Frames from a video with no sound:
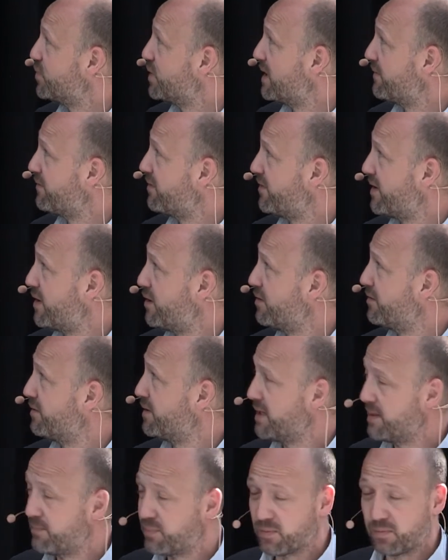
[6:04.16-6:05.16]
we have a
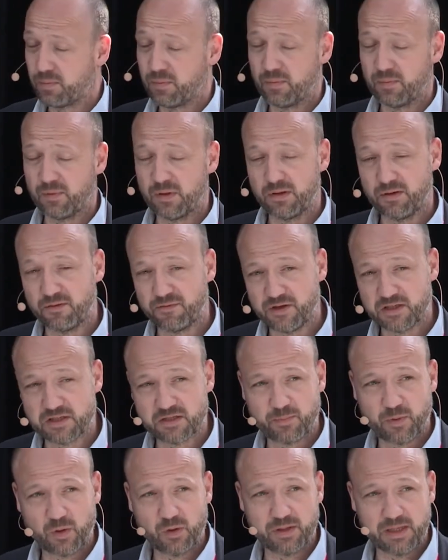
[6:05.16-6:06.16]
very
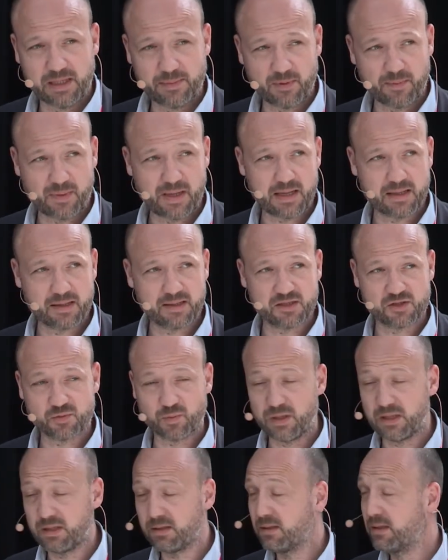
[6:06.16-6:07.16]
flexible labor market as
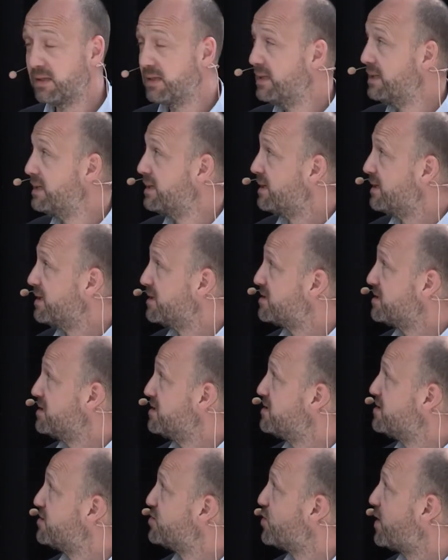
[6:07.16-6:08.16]
well. It's
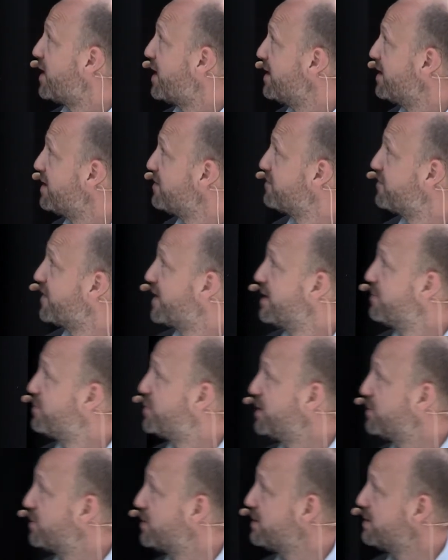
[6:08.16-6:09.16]
easy to hire and fire
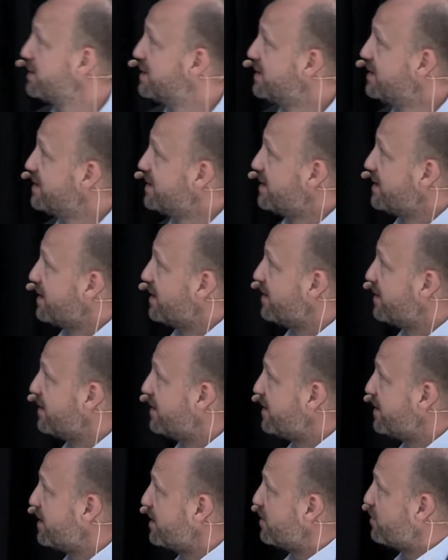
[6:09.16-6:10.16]
people.
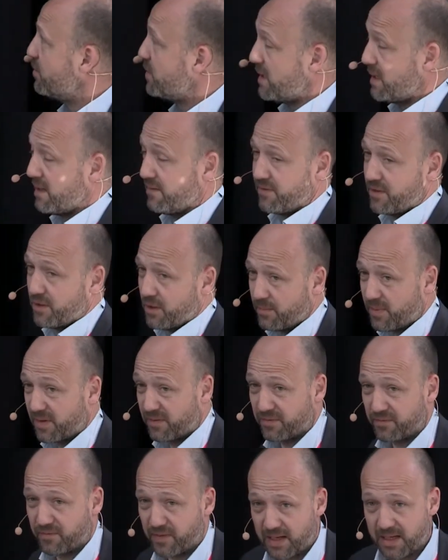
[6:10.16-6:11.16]
We have a number
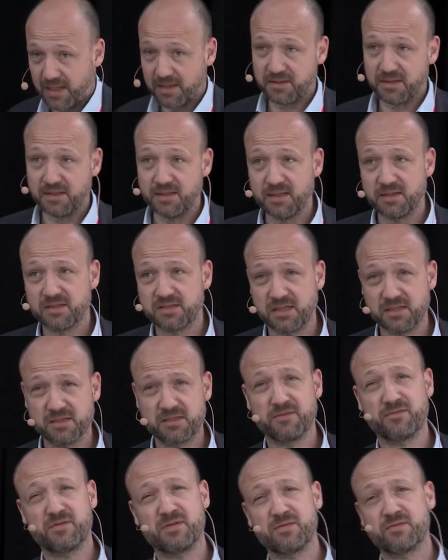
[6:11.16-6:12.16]
of R&D
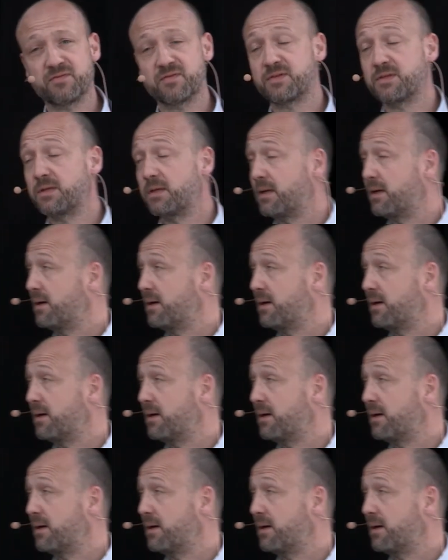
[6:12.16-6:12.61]
incentives.